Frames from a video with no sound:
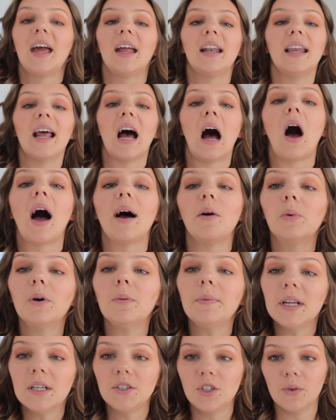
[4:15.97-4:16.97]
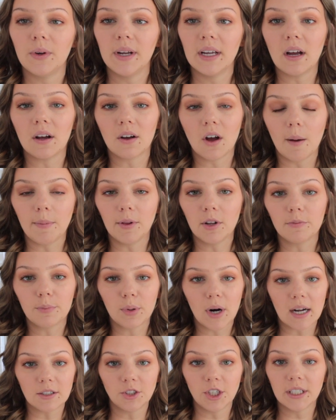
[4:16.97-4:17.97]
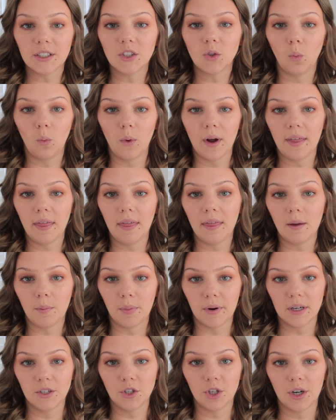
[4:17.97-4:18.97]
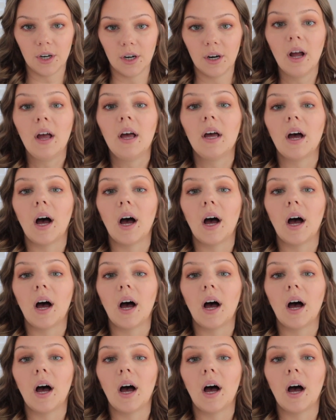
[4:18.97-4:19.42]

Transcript: Now, I will be doing a couple of projects with the printer